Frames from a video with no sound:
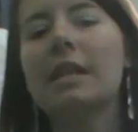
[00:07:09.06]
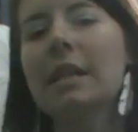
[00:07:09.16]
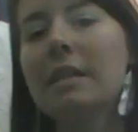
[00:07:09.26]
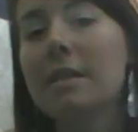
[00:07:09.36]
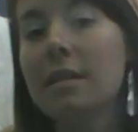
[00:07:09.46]

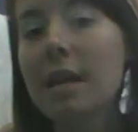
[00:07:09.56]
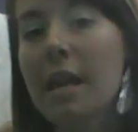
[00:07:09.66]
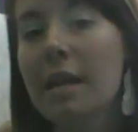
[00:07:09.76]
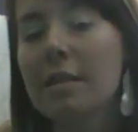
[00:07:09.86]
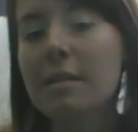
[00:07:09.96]
thing is
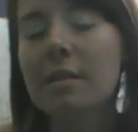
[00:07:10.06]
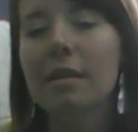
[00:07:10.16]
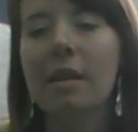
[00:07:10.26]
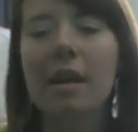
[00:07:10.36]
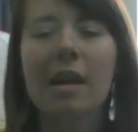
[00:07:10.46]
taste.
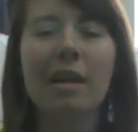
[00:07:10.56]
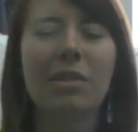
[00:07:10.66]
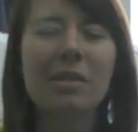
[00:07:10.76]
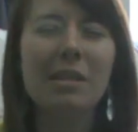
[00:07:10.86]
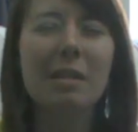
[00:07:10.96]

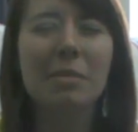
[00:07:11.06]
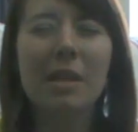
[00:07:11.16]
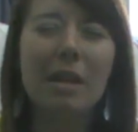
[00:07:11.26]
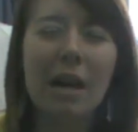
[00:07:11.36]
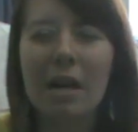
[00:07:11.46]
Now this seems
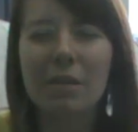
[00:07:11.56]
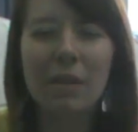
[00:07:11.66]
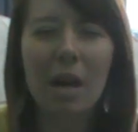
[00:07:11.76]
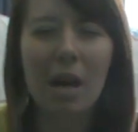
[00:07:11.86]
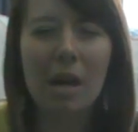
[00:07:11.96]
like kind of
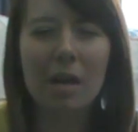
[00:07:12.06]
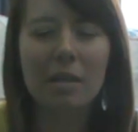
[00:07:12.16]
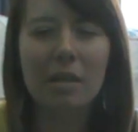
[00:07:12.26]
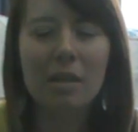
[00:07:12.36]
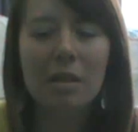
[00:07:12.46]
an odd,